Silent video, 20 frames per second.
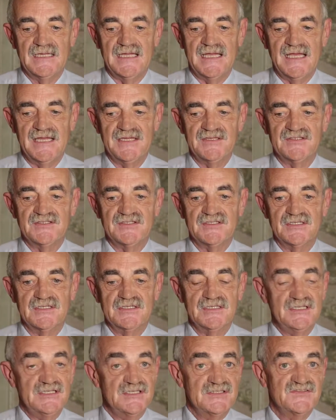and uh,
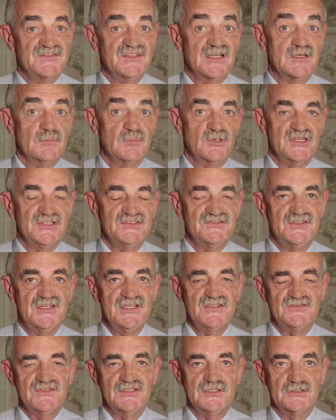it celebrates
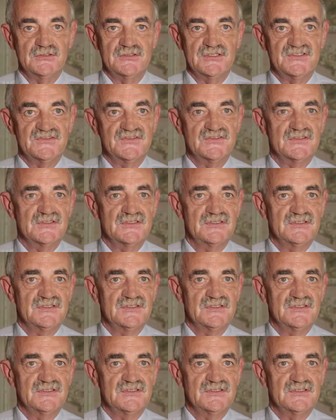this year its